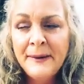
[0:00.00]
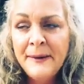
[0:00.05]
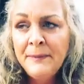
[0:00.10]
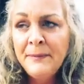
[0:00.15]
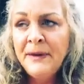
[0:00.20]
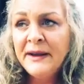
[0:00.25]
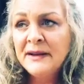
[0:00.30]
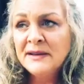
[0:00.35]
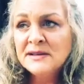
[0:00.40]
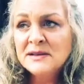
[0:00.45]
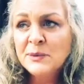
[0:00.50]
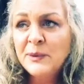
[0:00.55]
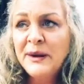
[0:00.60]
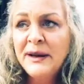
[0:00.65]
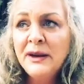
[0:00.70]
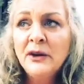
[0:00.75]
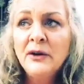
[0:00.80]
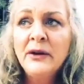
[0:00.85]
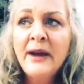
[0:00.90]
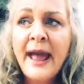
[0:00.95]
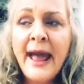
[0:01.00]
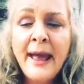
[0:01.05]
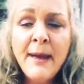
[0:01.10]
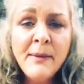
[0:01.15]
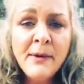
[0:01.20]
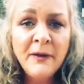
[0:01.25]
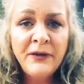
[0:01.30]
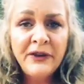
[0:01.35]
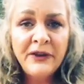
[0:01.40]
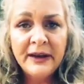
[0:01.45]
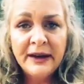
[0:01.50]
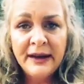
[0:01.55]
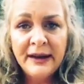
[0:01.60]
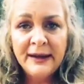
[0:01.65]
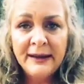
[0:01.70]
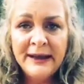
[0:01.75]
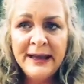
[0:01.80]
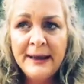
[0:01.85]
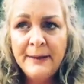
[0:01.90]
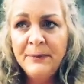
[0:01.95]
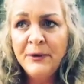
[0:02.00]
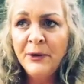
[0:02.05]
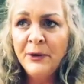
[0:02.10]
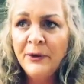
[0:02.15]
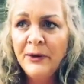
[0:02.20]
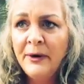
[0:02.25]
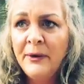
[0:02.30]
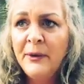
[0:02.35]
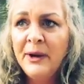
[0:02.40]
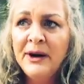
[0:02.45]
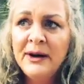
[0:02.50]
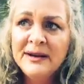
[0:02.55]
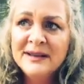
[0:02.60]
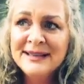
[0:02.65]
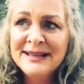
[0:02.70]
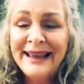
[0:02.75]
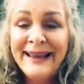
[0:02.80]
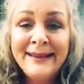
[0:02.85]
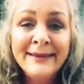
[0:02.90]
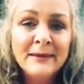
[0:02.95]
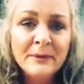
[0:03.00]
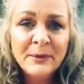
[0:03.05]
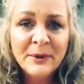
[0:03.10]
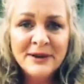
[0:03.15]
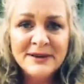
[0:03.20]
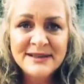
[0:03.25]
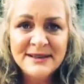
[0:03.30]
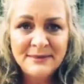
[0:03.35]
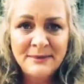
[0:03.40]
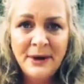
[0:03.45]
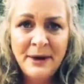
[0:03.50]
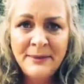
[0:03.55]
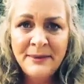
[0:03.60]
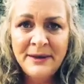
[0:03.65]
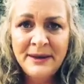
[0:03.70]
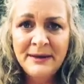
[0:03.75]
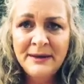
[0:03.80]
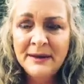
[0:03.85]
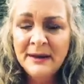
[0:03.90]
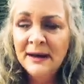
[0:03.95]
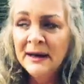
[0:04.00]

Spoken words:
Because when you're able to keep your awareness in the present moment,